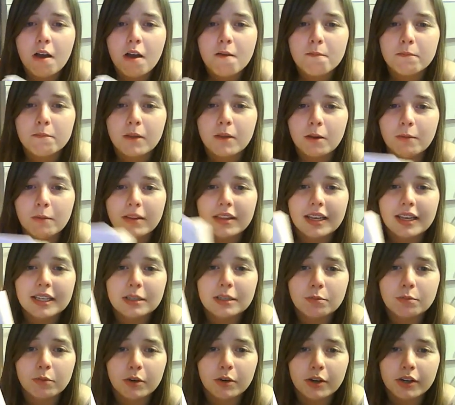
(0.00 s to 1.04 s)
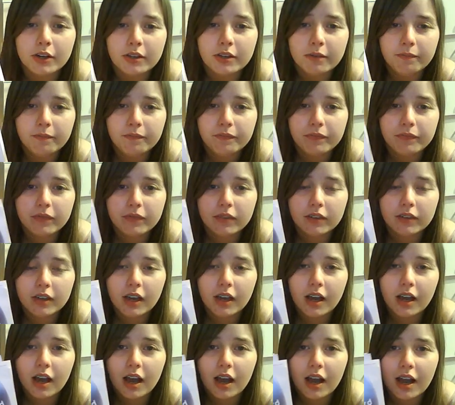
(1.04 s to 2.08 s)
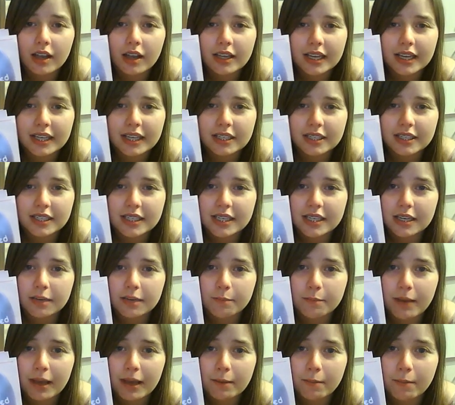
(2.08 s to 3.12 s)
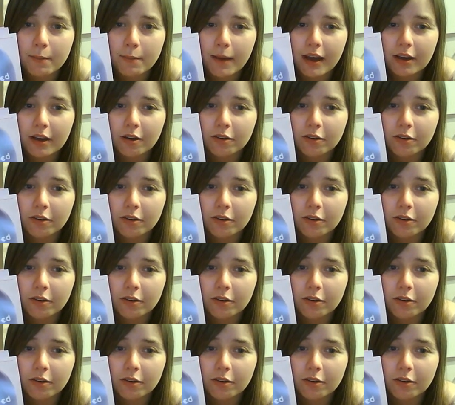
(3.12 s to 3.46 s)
But with this one, I think it's because it's in paperback,